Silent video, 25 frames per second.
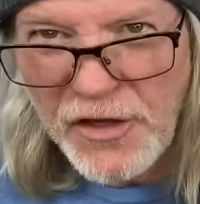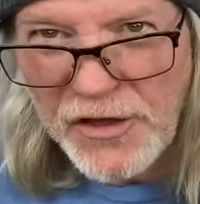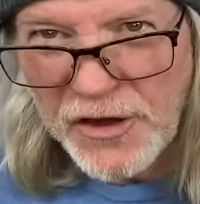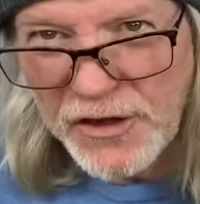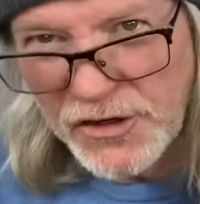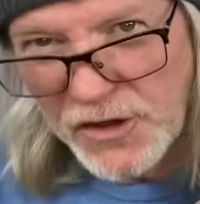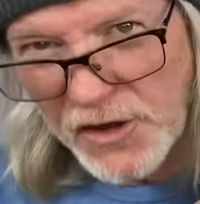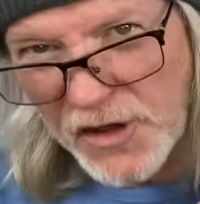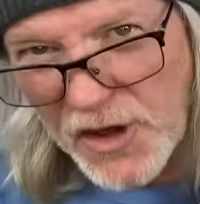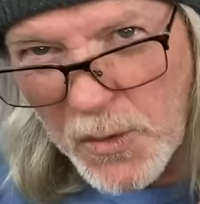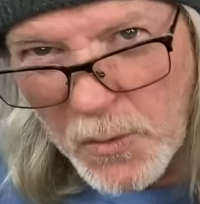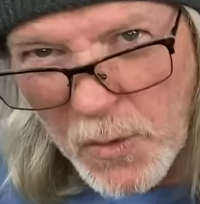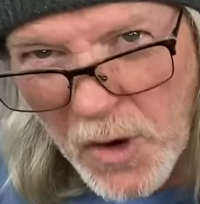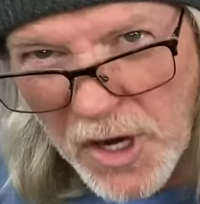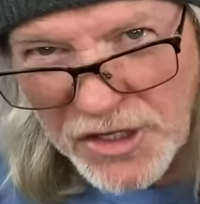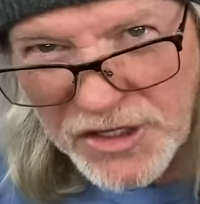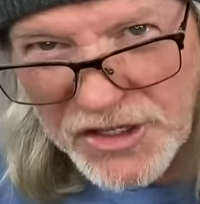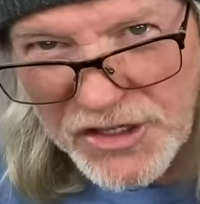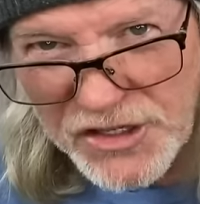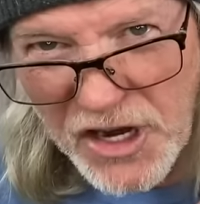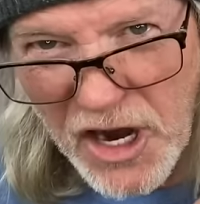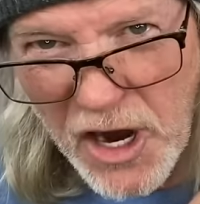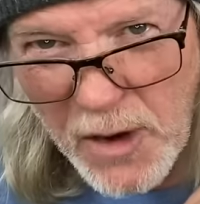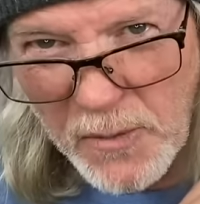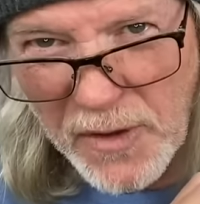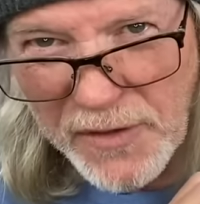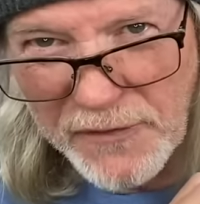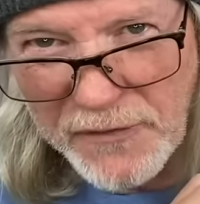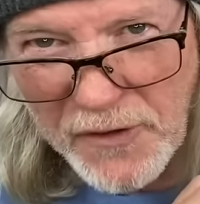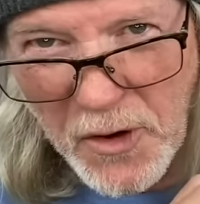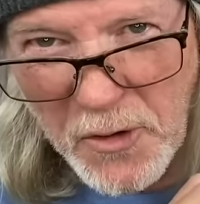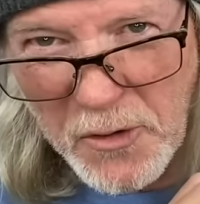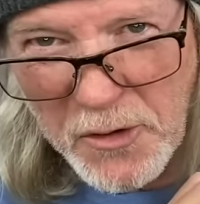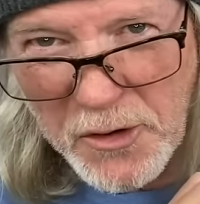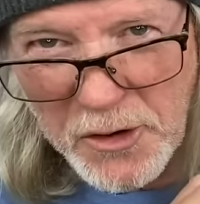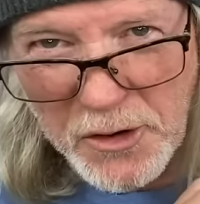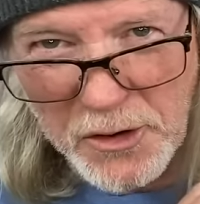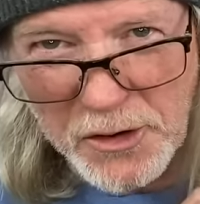There's only one song with
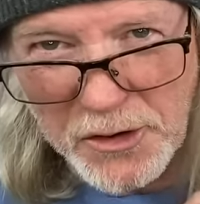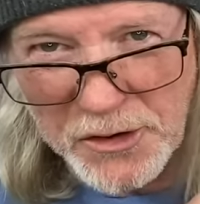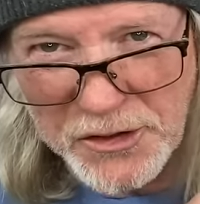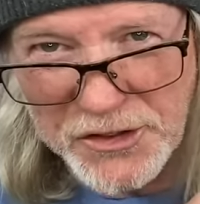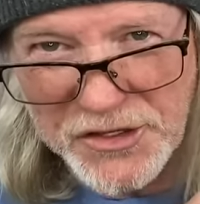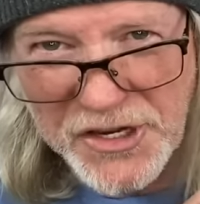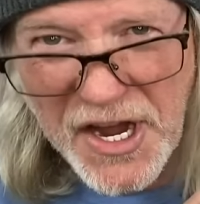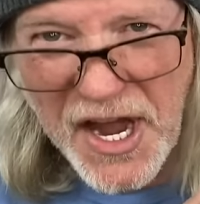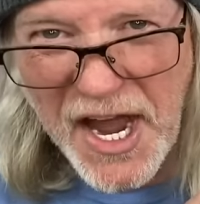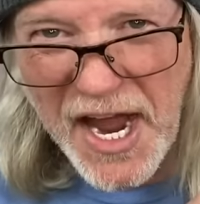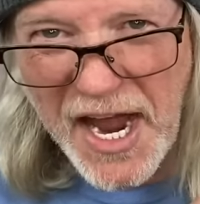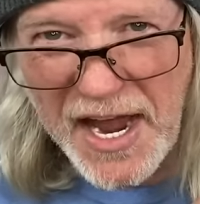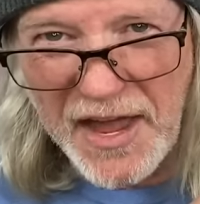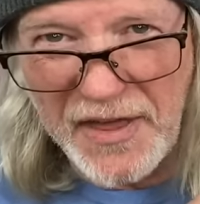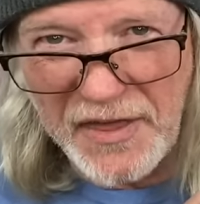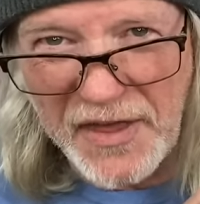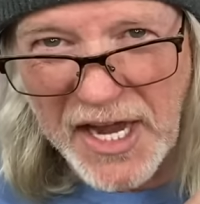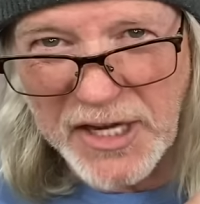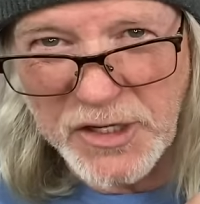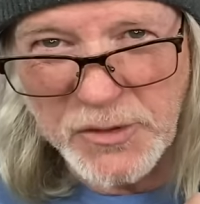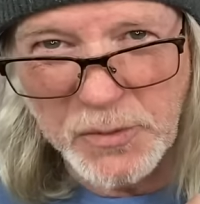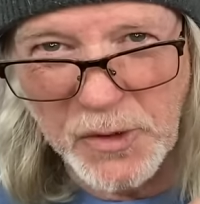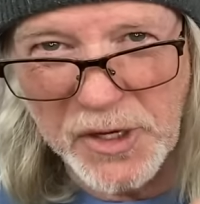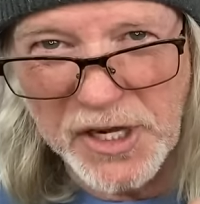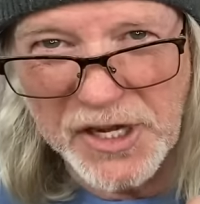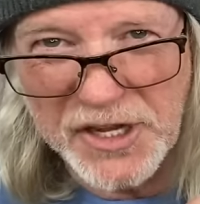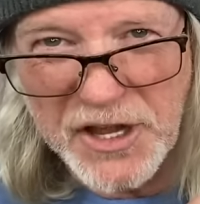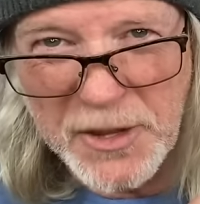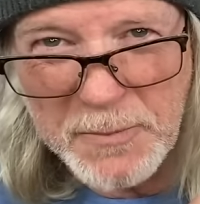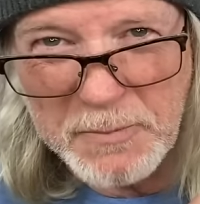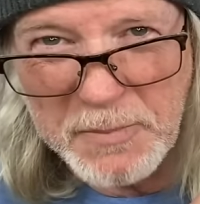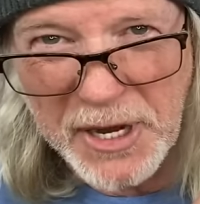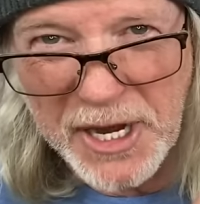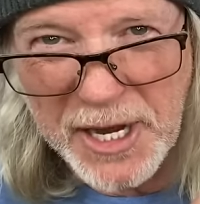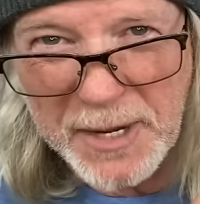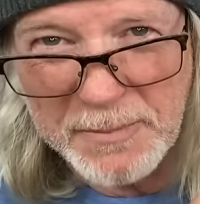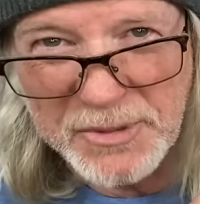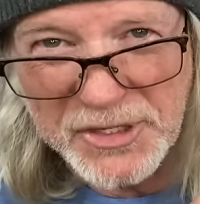vocals, and that's Willie the
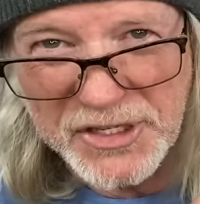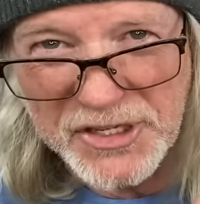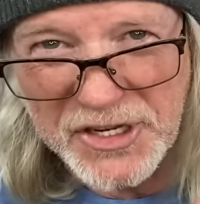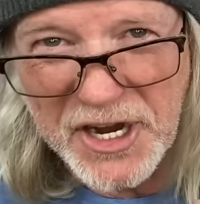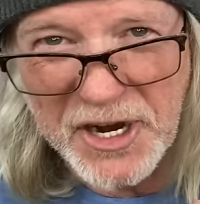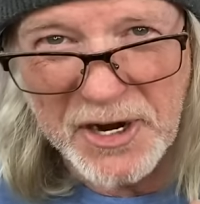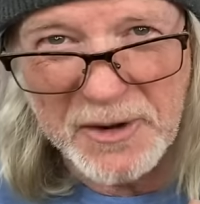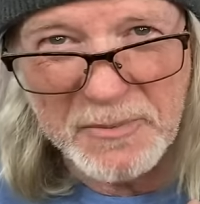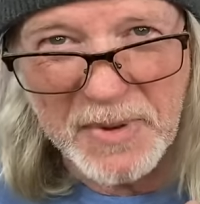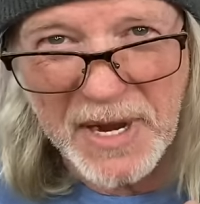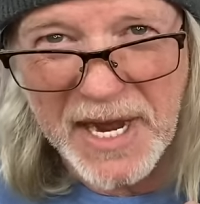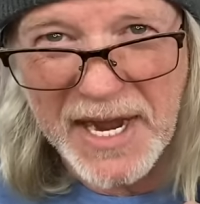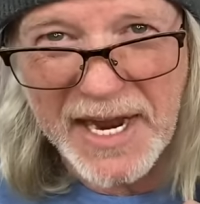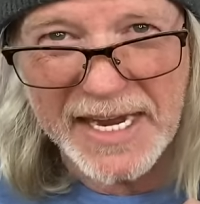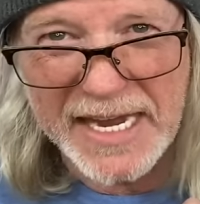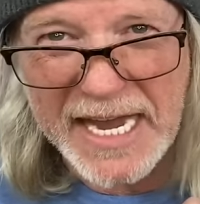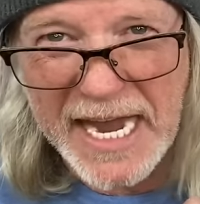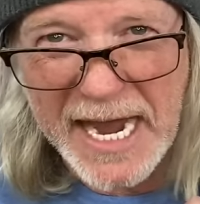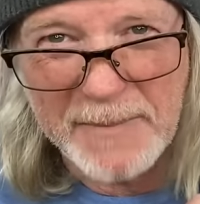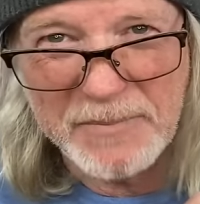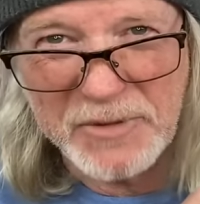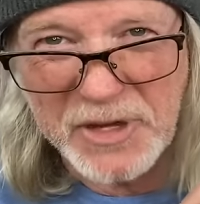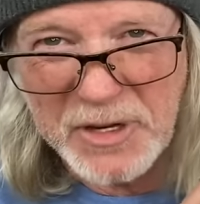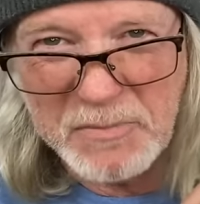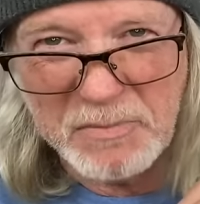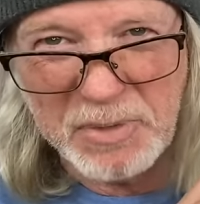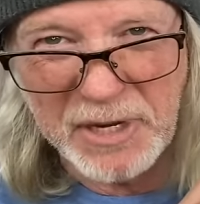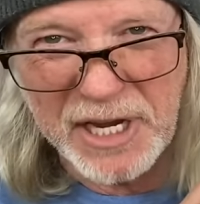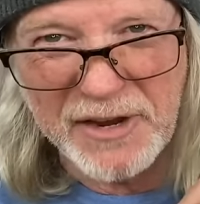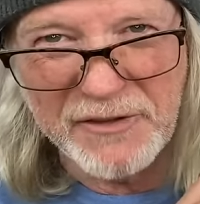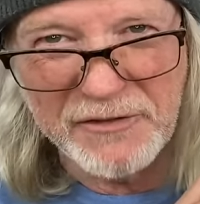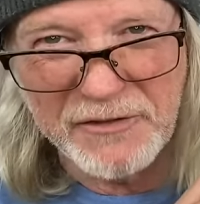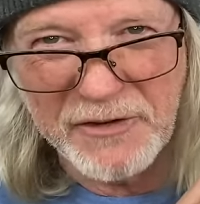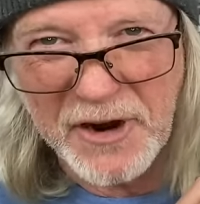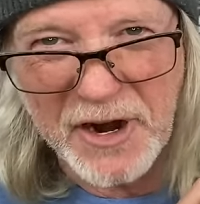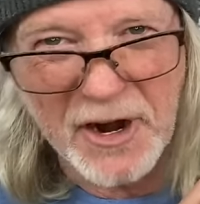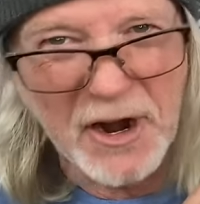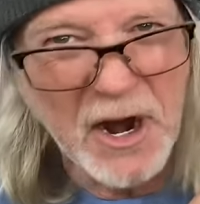Pimp, sung by Captain
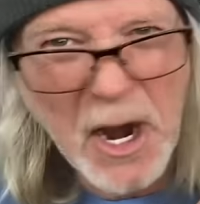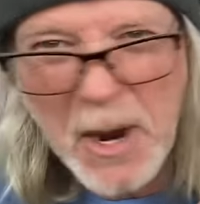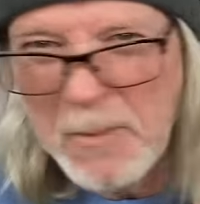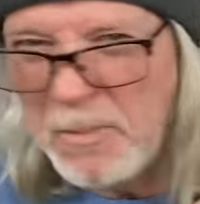Beefheart.